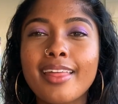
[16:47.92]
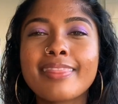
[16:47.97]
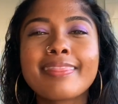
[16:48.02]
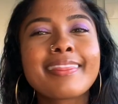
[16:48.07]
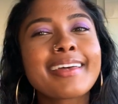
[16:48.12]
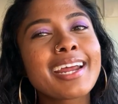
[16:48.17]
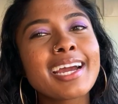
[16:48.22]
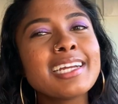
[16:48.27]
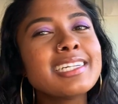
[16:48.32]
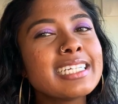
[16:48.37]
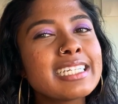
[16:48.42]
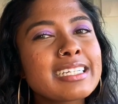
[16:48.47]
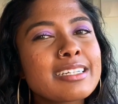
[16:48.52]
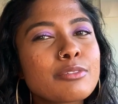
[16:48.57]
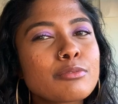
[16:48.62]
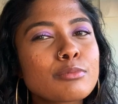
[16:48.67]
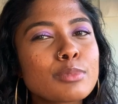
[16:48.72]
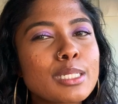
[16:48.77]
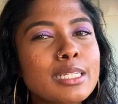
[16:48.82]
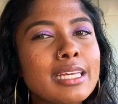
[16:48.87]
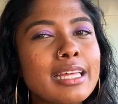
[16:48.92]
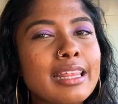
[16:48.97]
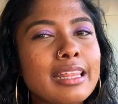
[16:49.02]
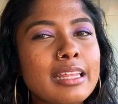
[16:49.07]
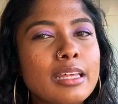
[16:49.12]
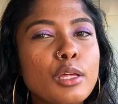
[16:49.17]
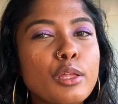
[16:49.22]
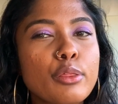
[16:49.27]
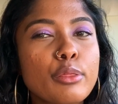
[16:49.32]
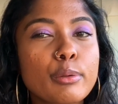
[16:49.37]
that I didn't really
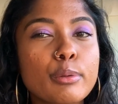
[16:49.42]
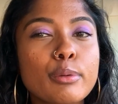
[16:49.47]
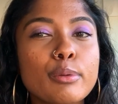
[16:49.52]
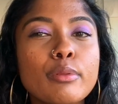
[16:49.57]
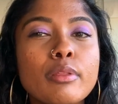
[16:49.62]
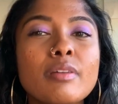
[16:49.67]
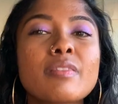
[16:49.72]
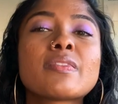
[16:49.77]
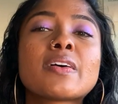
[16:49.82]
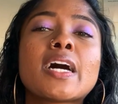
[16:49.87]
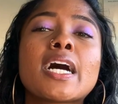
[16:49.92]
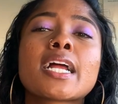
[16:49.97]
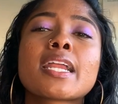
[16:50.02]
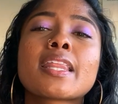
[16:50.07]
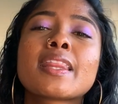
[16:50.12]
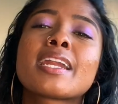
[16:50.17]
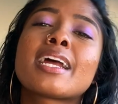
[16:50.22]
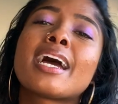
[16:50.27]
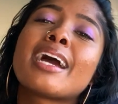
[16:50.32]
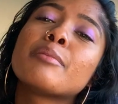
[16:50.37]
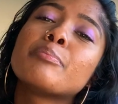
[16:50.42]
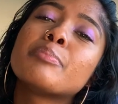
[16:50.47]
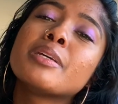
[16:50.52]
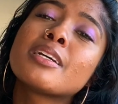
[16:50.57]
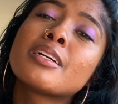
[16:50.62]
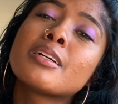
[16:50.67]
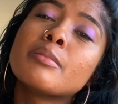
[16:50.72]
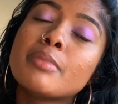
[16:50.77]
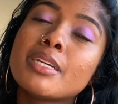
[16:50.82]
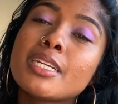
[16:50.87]
think through the fact that I'd be
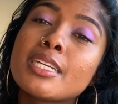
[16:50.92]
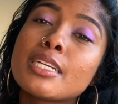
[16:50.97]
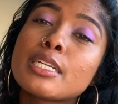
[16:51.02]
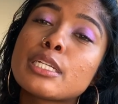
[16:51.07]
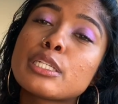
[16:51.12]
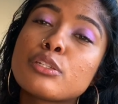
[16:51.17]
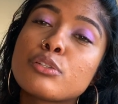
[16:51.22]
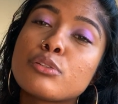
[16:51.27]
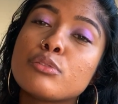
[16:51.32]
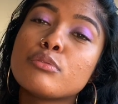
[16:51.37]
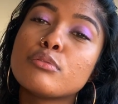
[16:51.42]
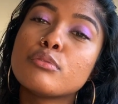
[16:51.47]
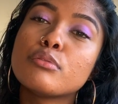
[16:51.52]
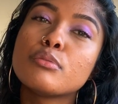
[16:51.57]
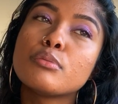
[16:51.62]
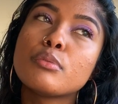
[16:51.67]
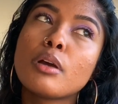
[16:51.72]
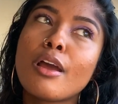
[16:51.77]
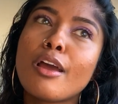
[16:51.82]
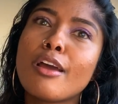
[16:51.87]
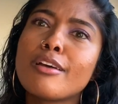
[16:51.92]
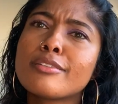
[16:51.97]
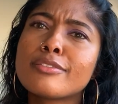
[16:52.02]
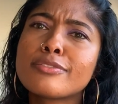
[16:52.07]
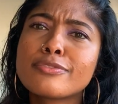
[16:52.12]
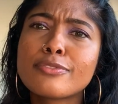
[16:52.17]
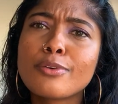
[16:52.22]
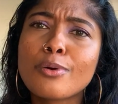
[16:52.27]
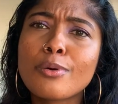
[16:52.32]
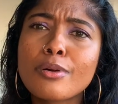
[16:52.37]
committing to
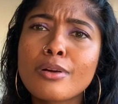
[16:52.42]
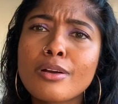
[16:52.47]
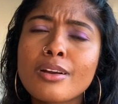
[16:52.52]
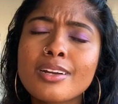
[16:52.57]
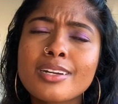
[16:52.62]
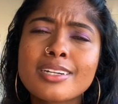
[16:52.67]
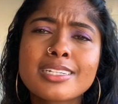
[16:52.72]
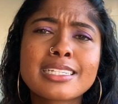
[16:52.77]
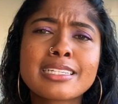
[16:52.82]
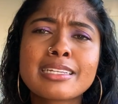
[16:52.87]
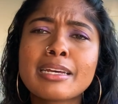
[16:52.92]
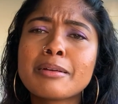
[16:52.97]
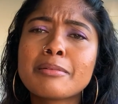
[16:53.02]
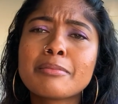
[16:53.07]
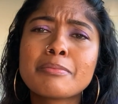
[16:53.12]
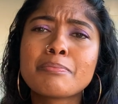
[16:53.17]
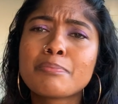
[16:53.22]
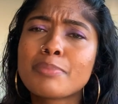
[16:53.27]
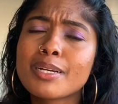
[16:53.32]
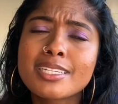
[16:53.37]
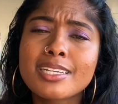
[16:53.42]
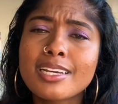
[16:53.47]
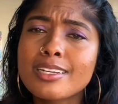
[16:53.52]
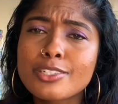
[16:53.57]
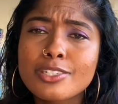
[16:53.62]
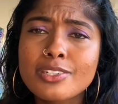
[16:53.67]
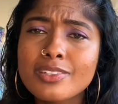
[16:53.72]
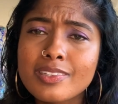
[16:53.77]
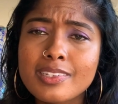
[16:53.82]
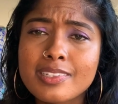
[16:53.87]
4 to
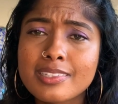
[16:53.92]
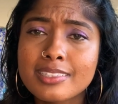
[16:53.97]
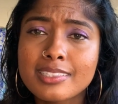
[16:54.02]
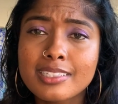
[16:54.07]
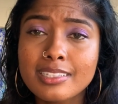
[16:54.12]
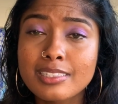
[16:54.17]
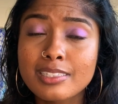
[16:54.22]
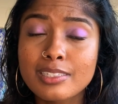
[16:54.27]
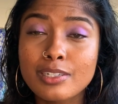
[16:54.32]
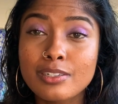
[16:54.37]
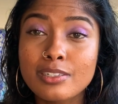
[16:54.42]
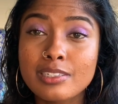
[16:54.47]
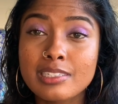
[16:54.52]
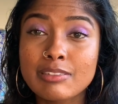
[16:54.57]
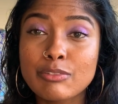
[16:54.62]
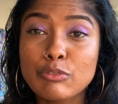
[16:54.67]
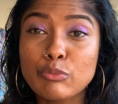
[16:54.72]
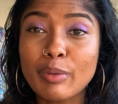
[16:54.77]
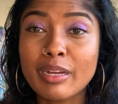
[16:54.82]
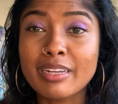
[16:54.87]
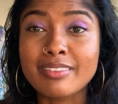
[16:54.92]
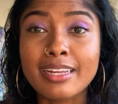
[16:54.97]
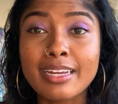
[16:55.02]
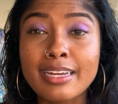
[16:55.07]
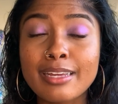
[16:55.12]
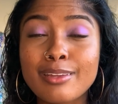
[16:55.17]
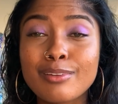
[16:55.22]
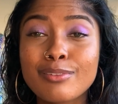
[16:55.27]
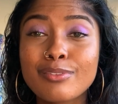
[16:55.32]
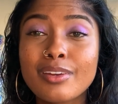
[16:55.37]
potentially 6 years of my
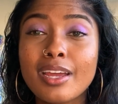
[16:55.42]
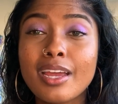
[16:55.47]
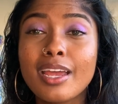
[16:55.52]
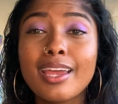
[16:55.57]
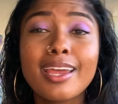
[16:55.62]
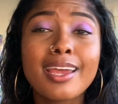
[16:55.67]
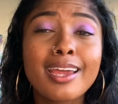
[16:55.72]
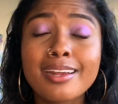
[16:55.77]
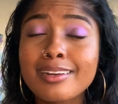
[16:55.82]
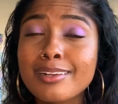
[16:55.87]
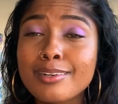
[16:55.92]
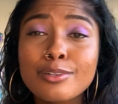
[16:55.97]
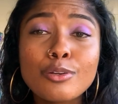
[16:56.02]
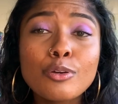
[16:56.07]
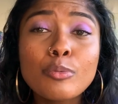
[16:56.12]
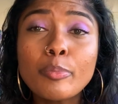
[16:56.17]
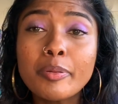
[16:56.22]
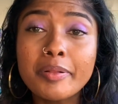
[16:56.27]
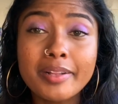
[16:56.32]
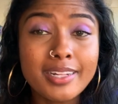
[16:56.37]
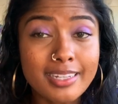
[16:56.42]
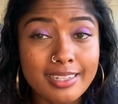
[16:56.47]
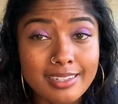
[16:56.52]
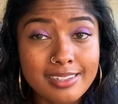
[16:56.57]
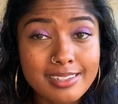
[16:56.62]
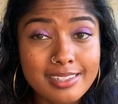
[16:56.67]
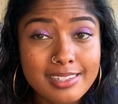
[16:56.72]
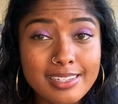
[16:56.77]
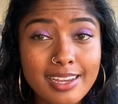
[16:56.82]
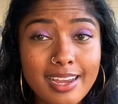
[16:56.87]
life in a new
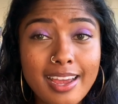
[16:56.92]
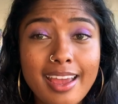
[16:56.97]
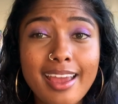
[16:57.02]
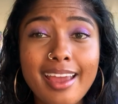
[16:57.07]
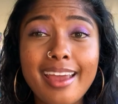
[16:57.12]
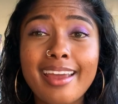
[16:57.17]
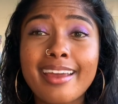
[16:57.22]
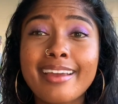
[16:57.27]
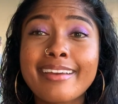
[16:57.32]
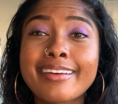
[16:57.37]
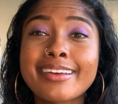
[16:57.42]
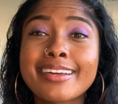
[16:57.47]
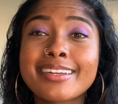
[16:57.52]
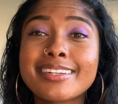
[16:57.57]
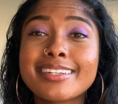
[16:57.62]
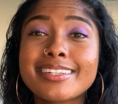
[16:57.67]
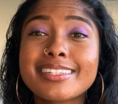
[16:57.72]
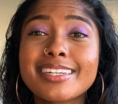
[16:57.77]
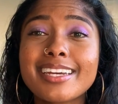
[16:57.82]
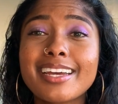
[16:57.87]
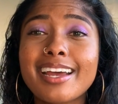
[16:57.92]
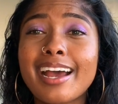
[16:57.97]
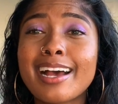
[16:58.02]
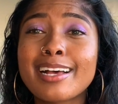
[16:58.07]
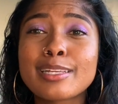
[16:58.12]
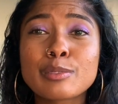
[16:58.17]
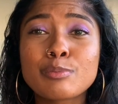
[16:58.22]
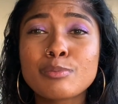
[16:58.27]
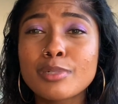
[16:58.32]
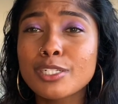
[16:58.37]
place. And
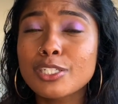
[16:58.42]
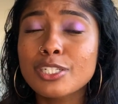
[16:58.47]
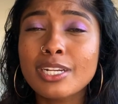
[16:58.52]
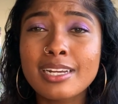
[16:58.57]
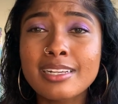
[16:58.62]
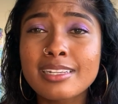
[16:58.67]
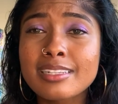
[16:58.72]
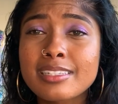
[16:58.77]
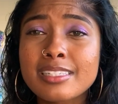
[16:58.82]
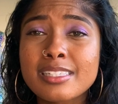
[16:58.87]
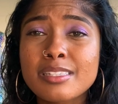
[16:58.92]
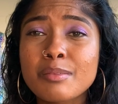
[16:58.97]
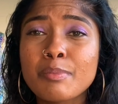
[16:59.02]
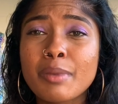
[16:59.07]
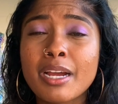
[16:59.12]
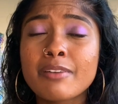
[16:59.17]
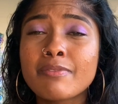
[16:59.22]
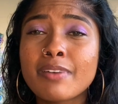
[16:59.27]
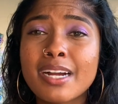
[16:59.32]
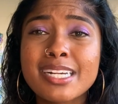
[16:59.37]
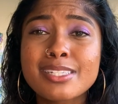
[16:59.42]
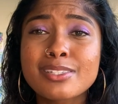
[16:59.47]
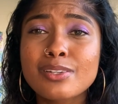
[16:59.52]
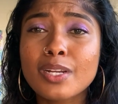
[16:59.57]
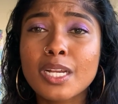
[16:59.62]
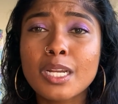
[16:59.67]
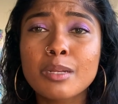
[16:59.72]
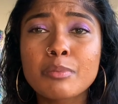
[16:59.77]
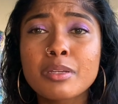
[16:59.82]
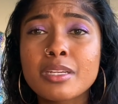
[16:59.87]
as much as my advisor
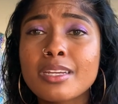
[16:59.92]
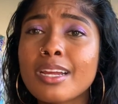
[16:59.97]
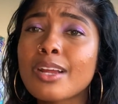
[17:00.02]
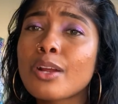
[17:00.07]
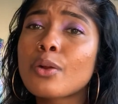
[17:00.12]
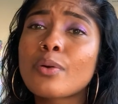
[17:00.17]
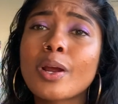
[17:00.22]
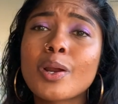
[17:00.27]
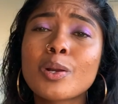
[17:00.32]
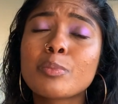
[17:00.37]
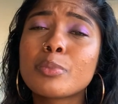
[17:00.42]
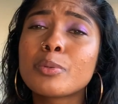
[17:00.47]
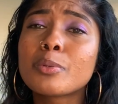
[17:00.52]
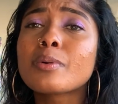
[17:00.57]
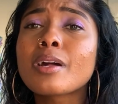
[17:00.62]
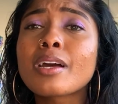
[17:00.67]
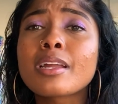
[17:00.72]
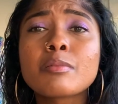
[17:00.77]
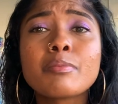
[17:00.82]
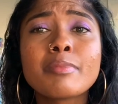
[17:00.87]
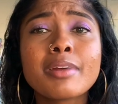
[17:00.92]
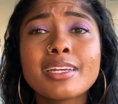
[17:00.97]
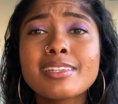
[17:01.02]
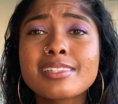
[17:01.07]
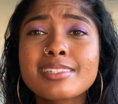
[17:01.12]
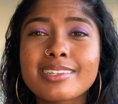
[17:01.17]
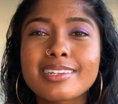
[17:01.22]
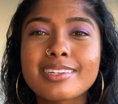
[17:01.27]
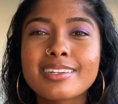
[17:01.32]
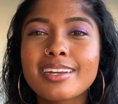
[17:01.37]
can be incredible and
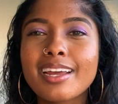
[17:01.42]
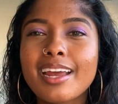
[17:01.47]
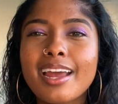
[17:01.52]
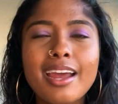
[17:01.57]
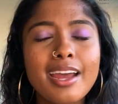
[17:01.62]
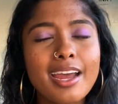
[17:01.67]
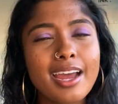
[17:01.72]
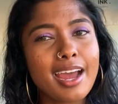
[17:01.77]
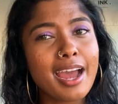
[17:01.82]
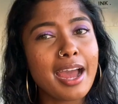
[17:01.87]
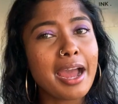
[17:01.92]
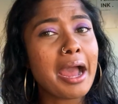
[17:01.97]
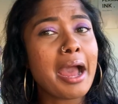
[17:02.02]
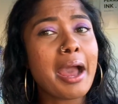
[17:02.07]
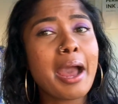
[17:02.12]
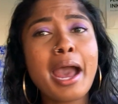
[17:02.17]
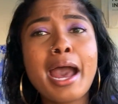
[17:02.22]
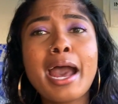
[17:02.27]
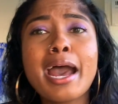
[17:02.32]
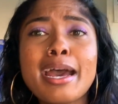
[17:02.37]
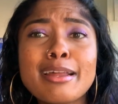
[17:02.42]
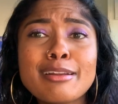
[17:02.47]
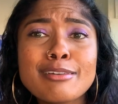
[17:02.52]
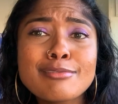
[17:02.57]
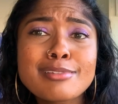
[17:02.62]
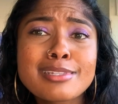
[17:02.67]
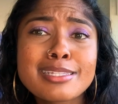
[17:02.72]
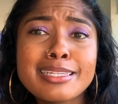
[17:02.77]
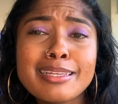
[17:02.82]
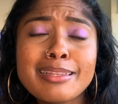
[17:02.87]
amazing, I
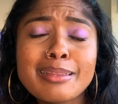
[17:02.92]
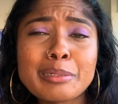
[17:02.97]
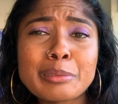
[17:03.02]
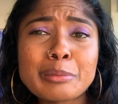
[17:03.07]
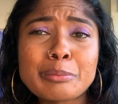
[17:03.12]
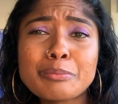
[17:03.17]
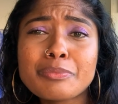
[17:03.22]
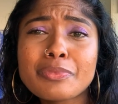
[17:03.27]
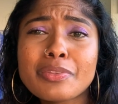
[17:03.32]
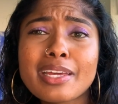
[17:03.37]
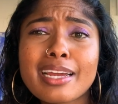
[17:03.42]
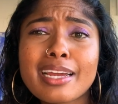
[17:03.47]
don't see them